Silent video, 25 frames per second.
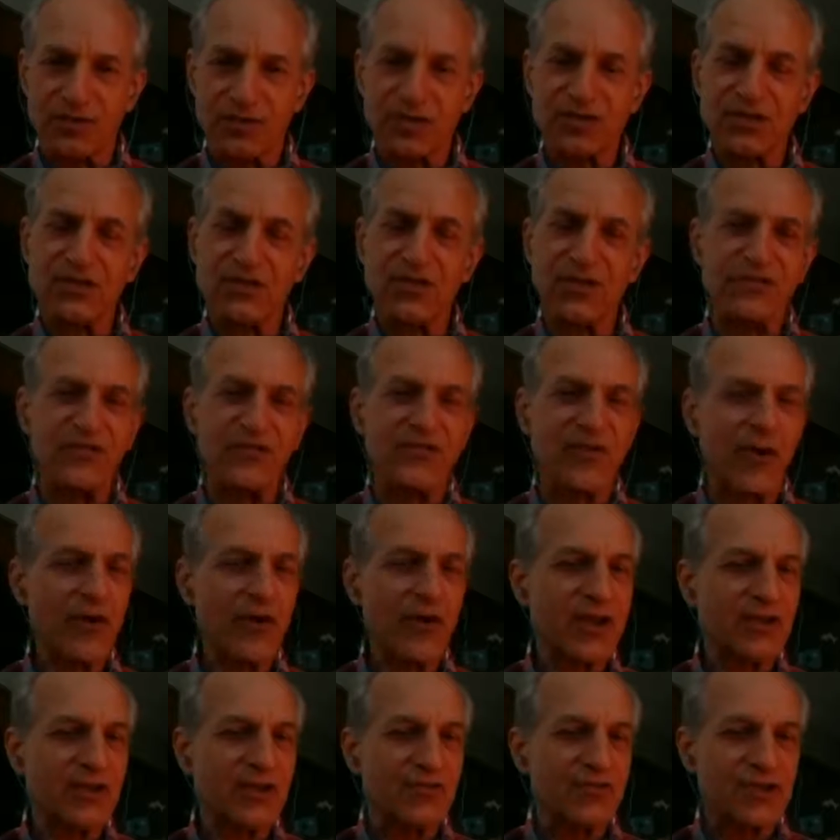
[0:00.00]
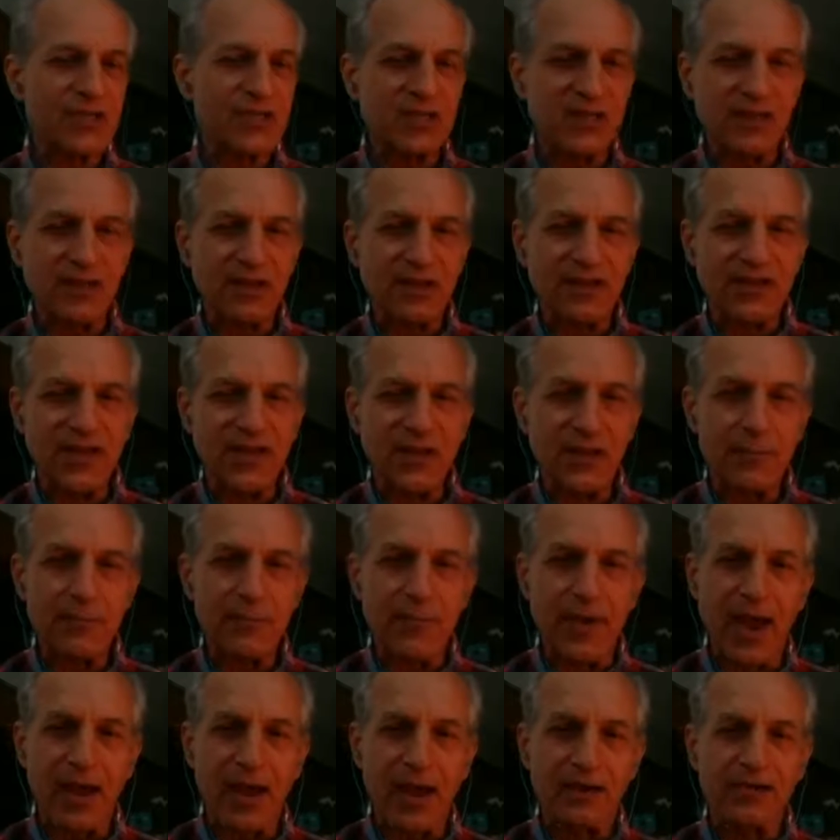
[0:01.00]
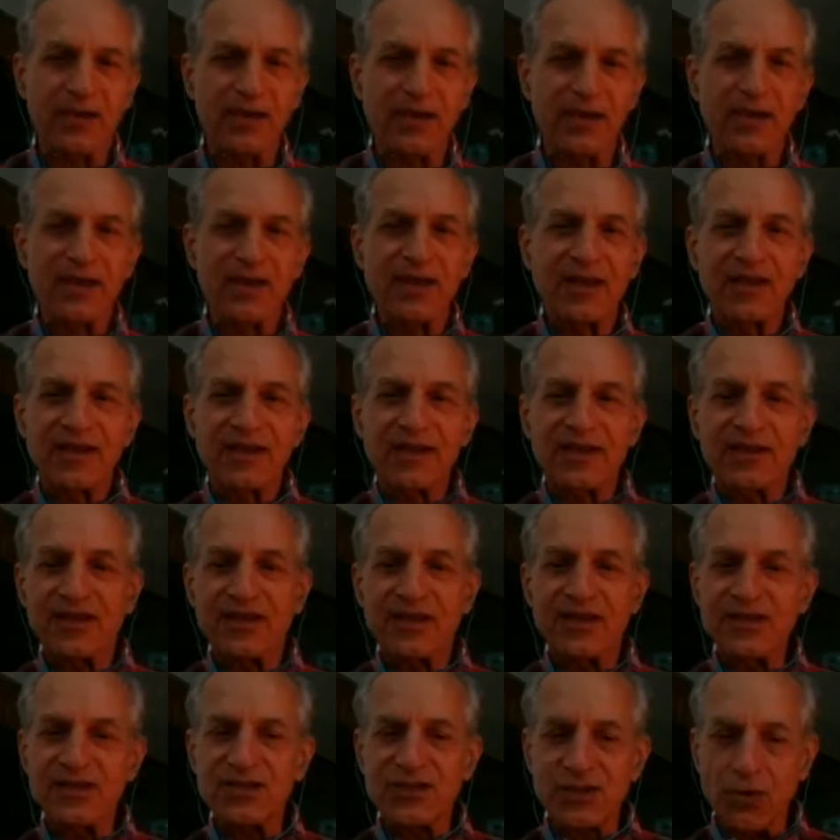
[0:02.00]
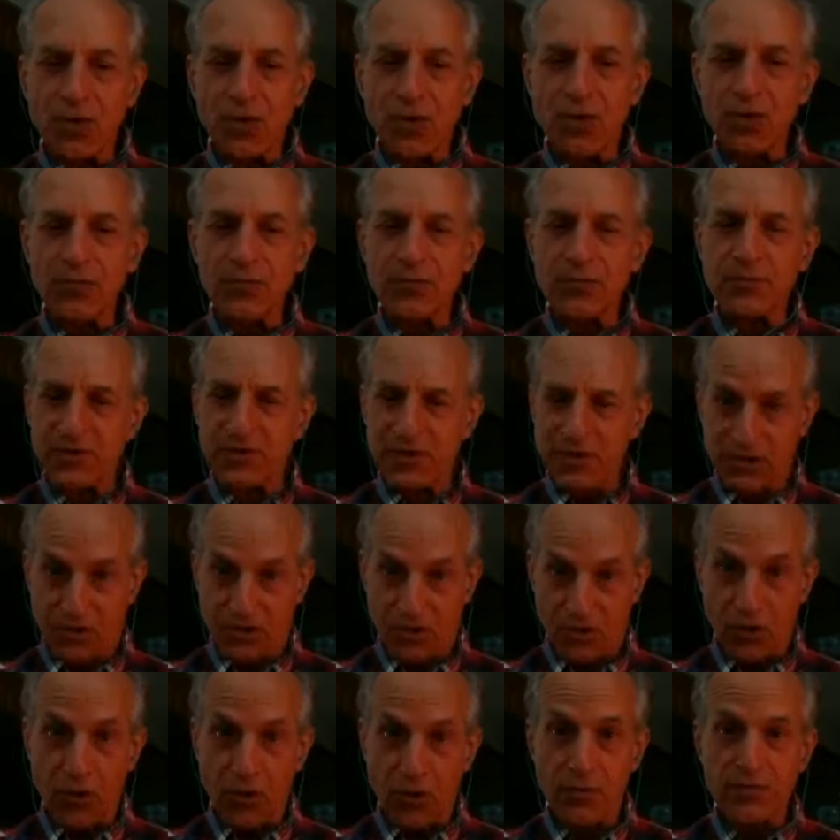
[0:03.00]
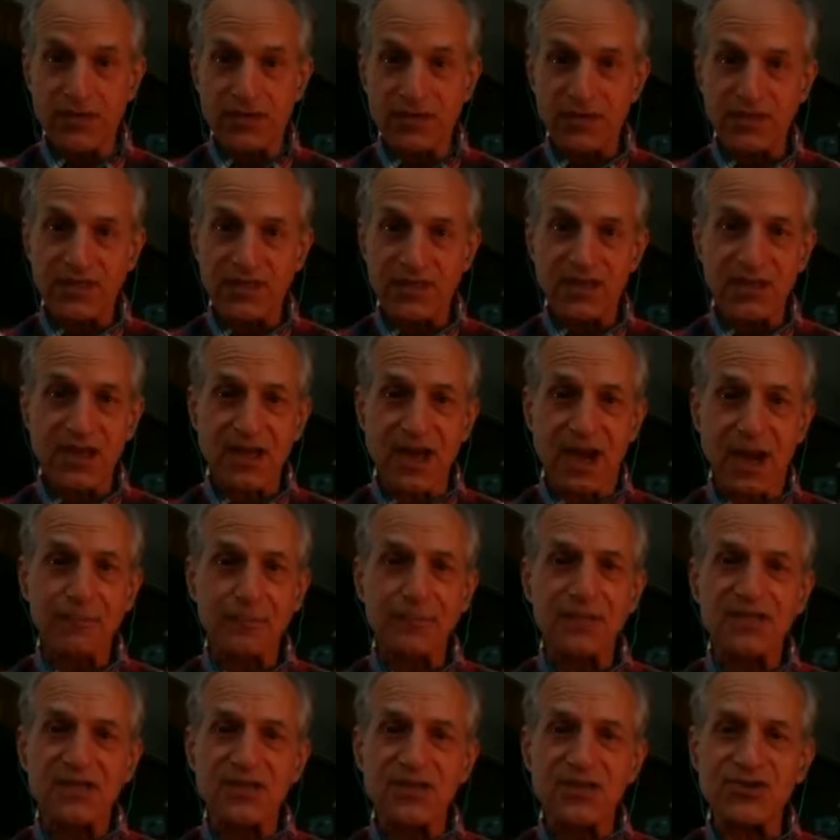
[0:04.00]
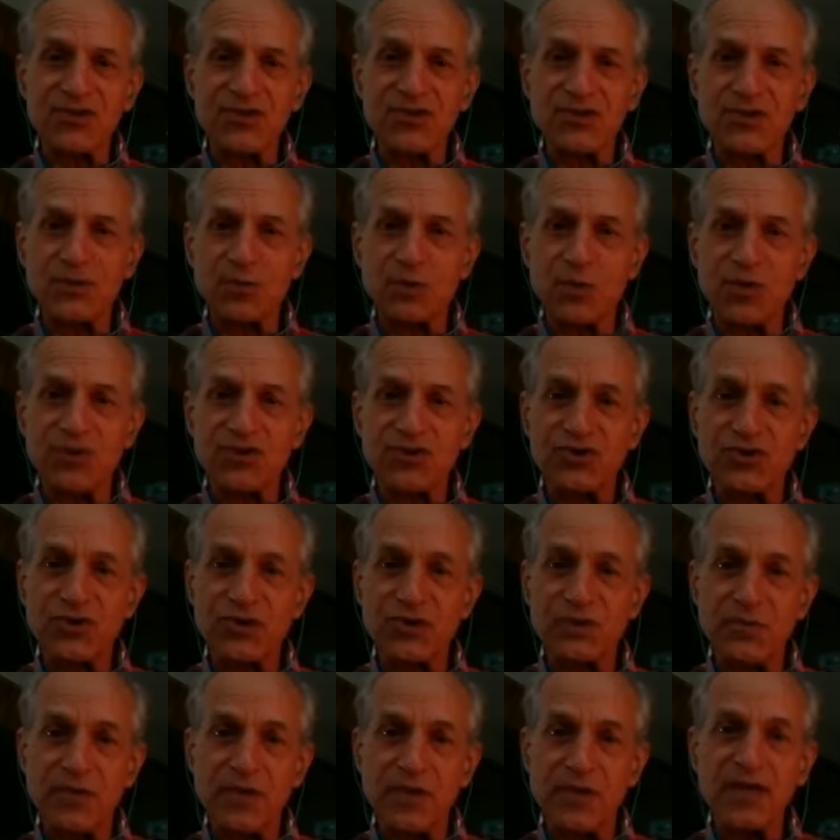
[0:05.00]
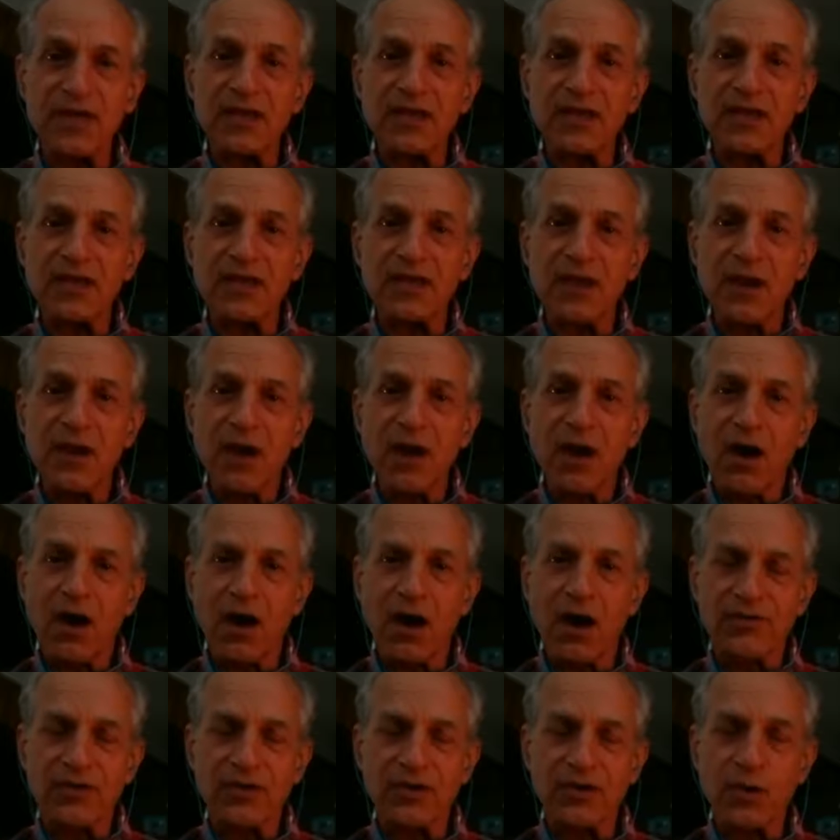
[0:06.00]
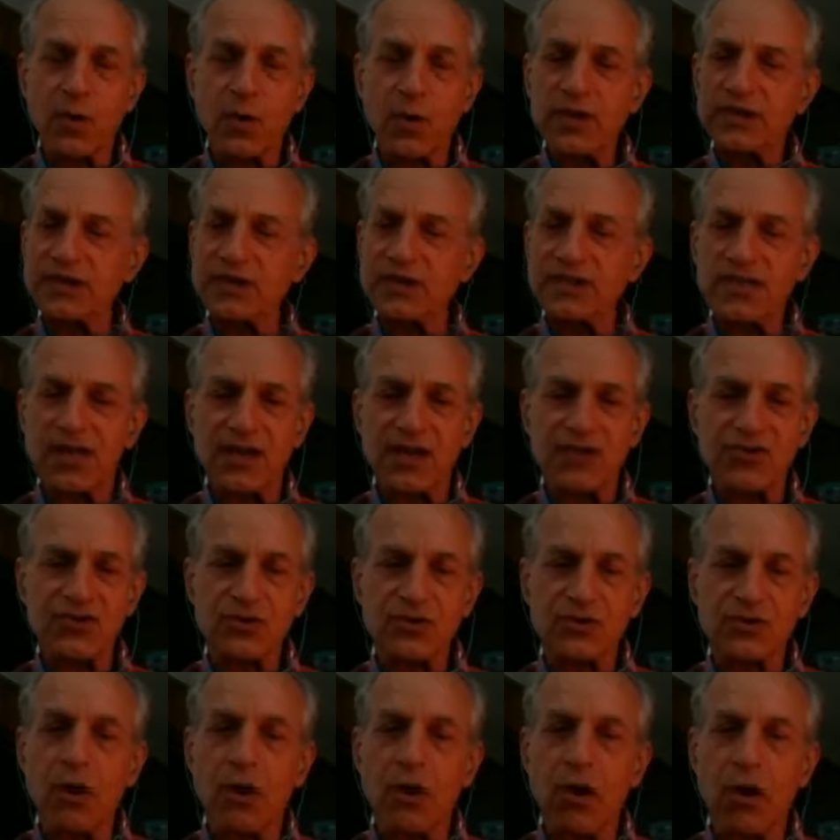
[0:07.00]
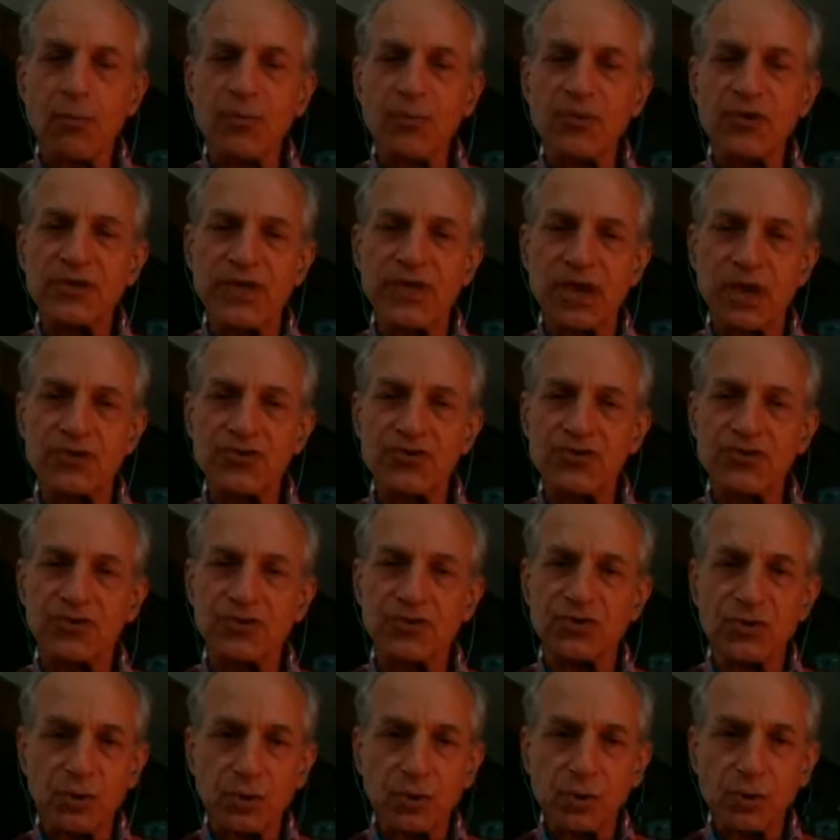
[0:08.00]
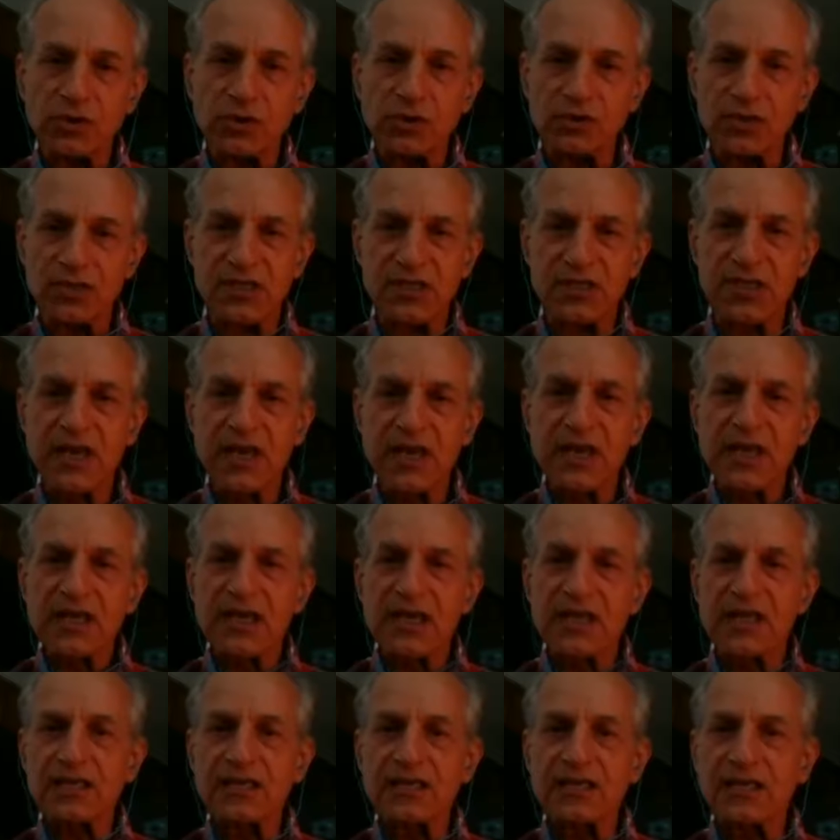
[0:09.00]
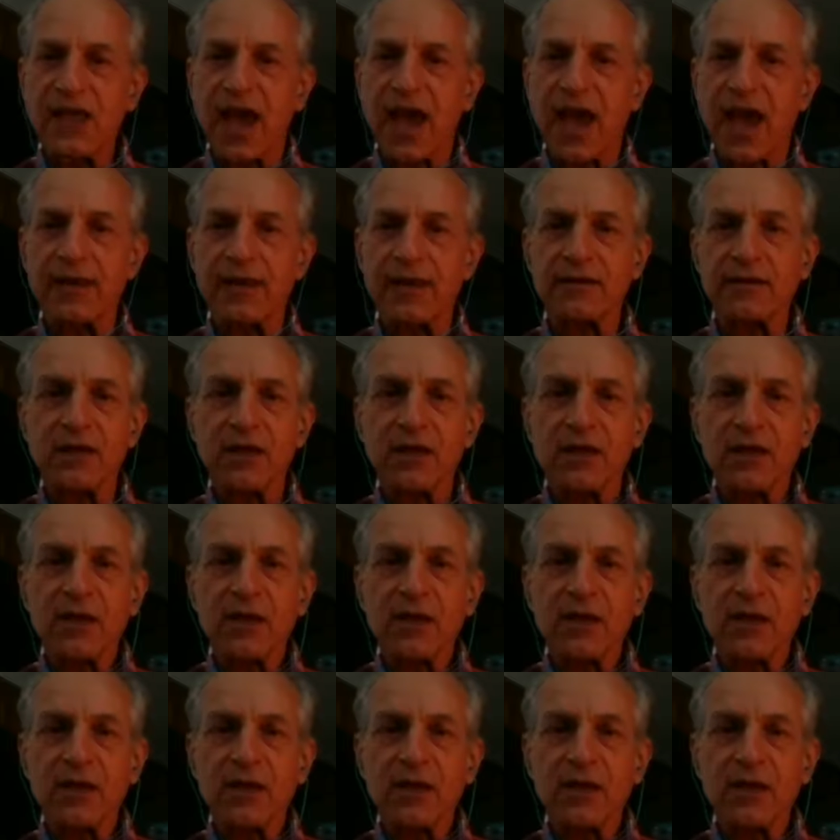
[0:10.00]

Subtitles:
So the very interesting thing about these herbs and these compositions, which to me are the quintessential harm reduction tools, is that